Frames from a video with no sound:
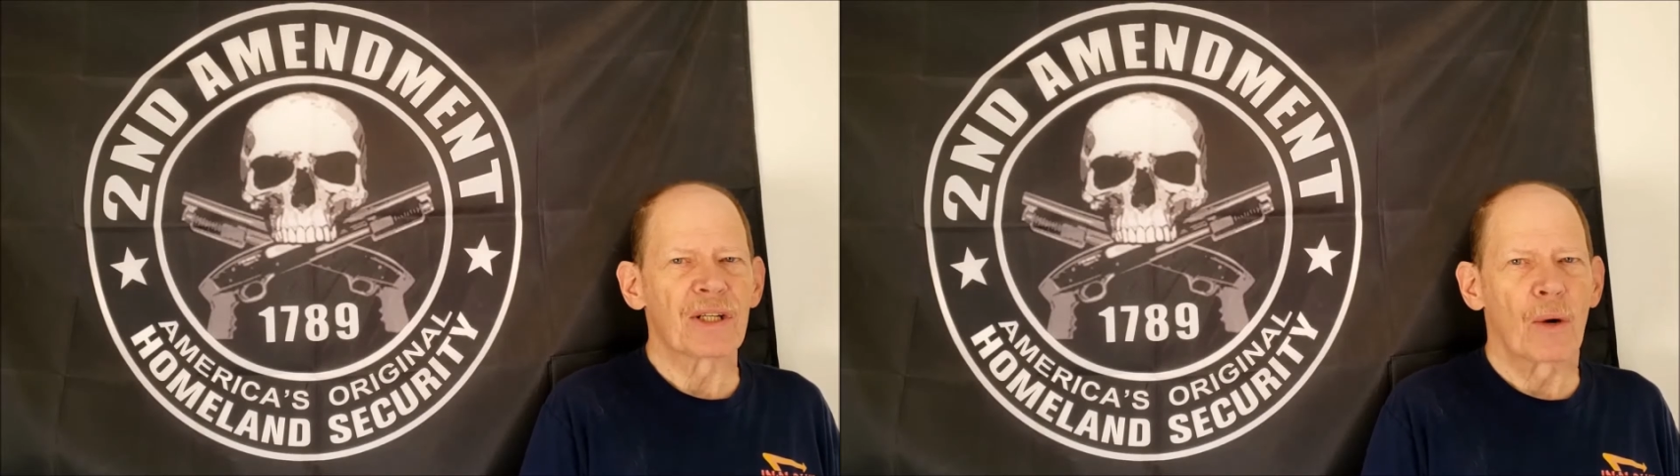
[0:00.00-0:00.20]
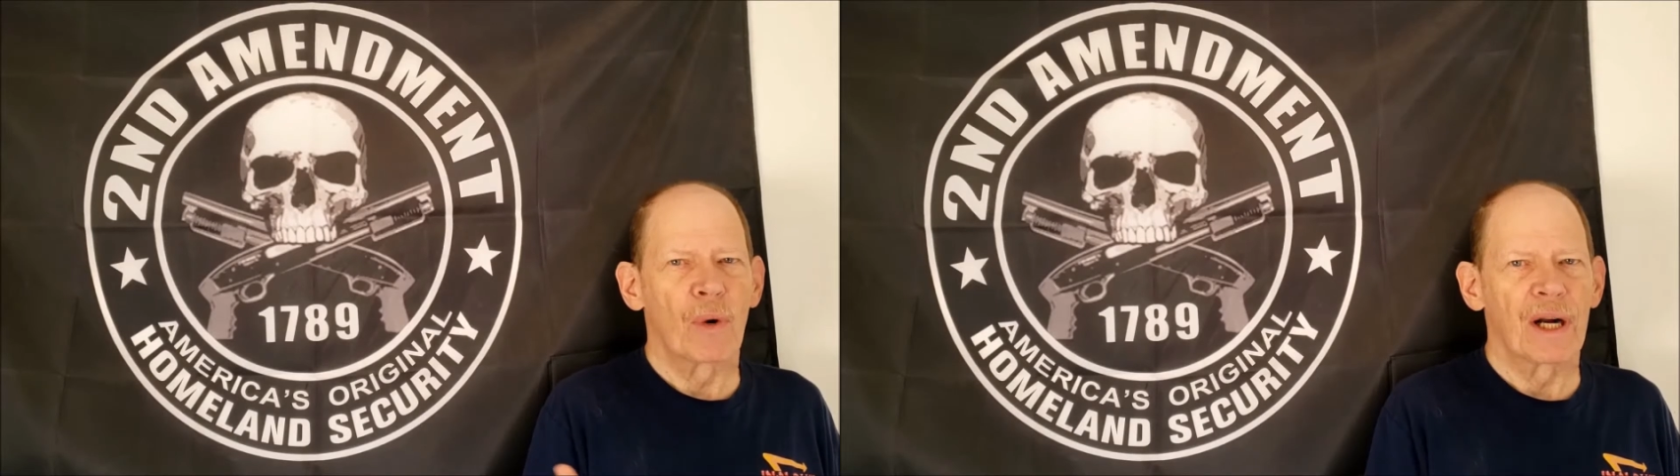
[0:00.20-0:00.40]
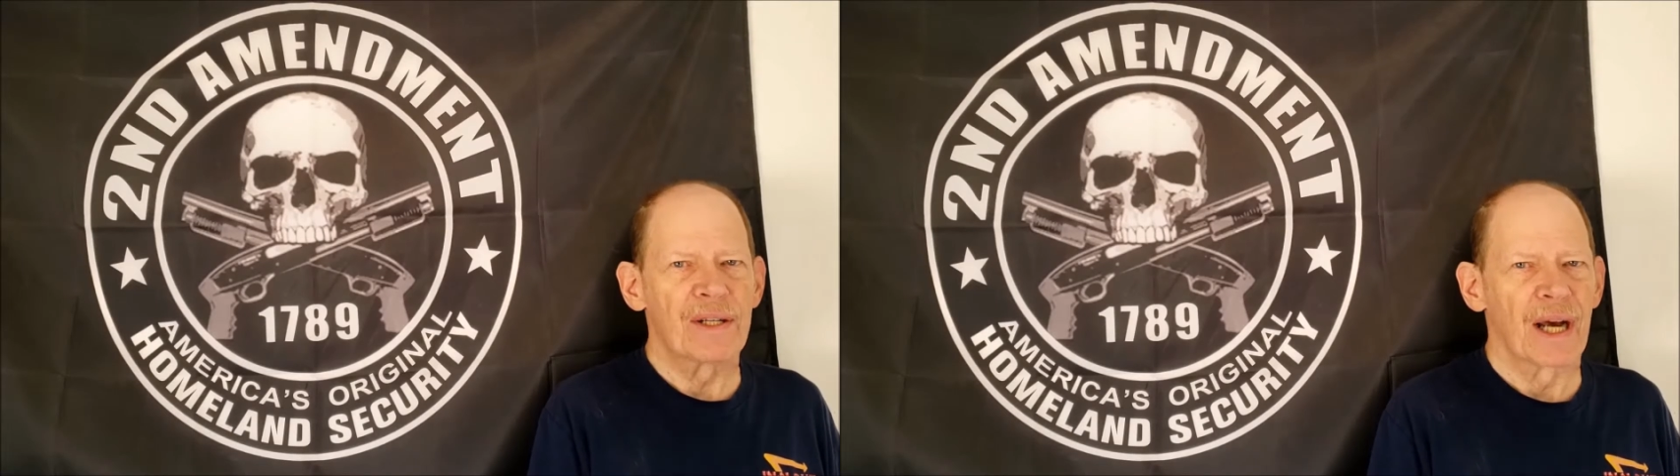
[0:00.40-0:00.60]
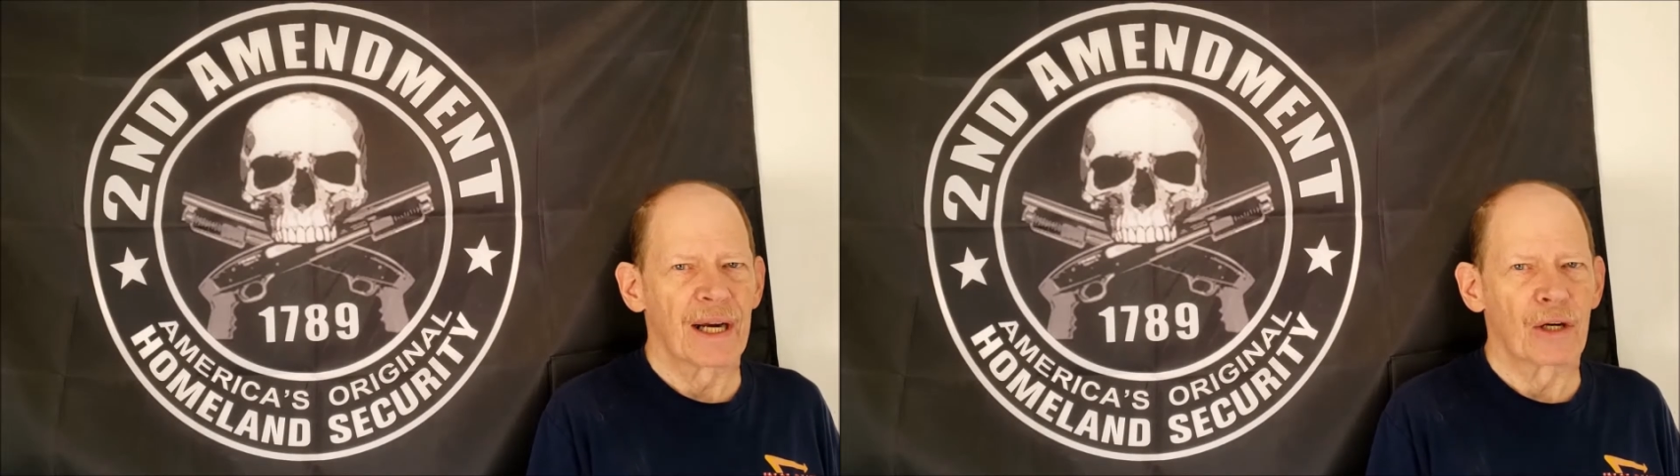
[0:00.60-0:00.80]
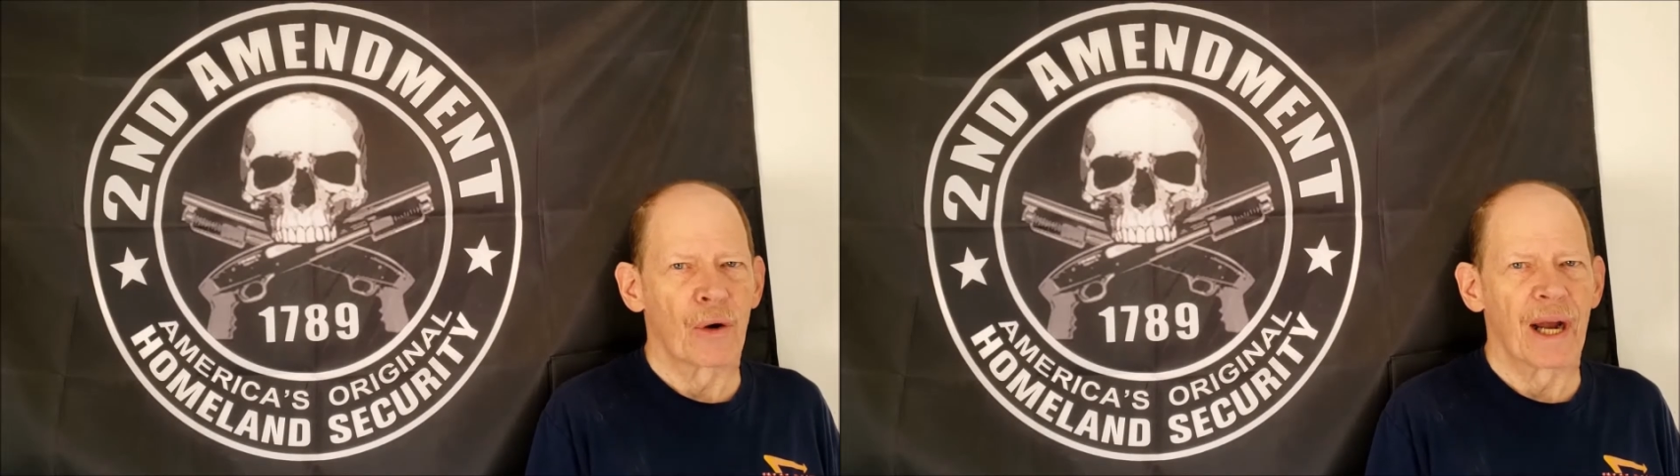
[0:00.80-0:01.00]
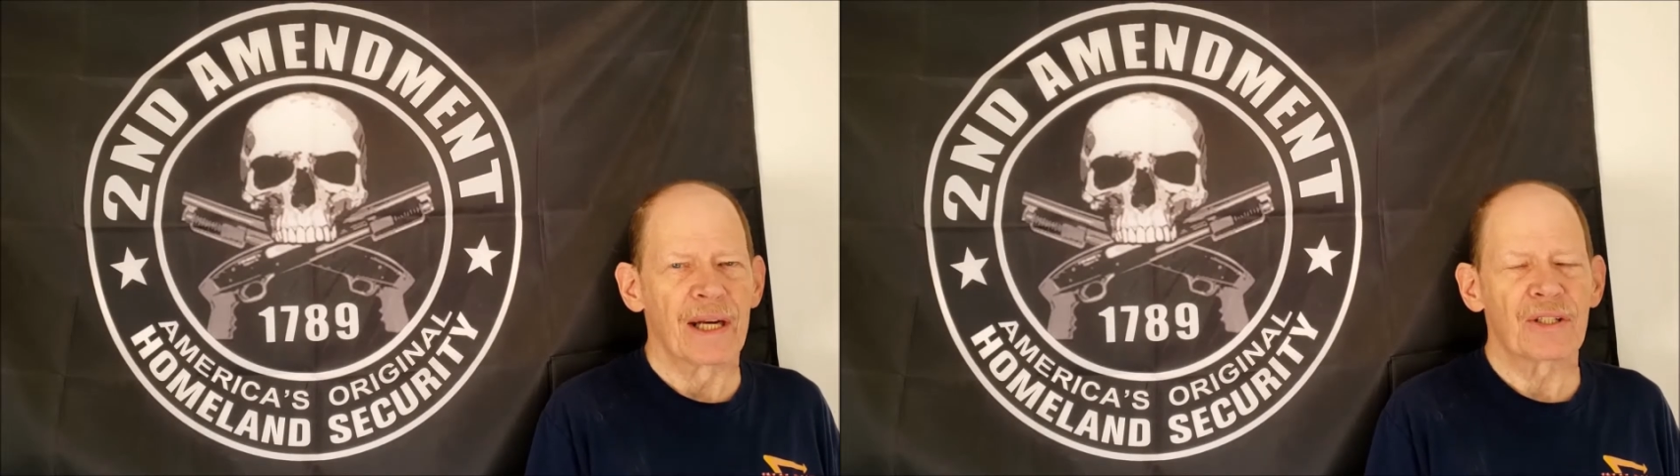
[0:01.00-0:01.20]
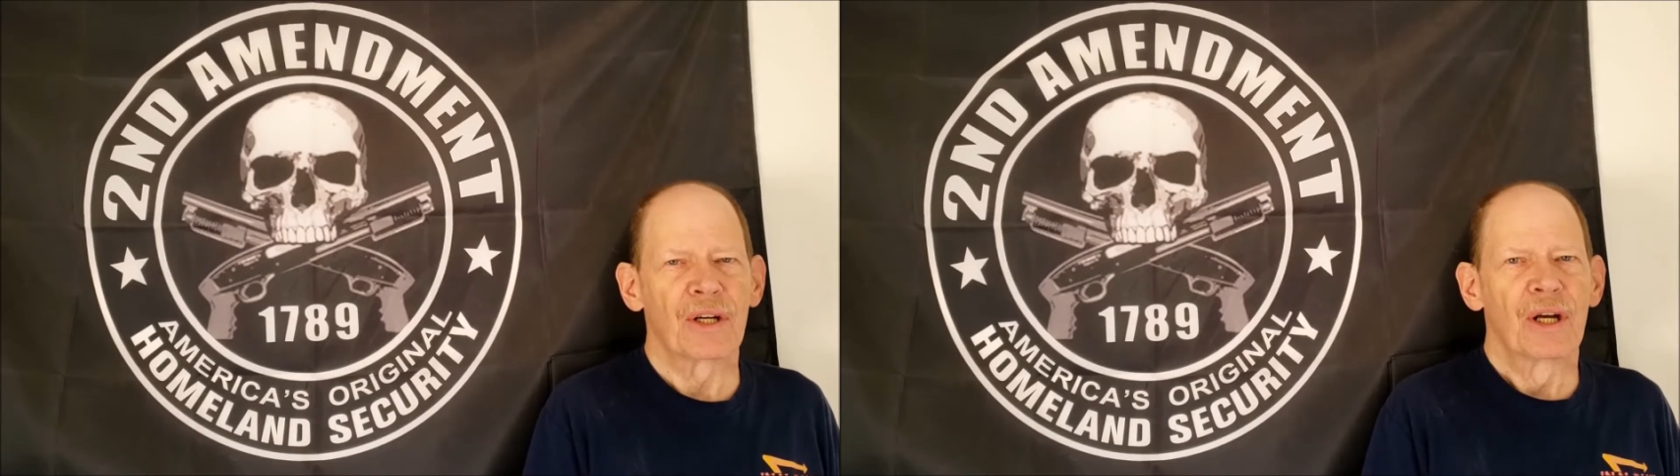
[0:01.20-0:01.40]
I want to denigrate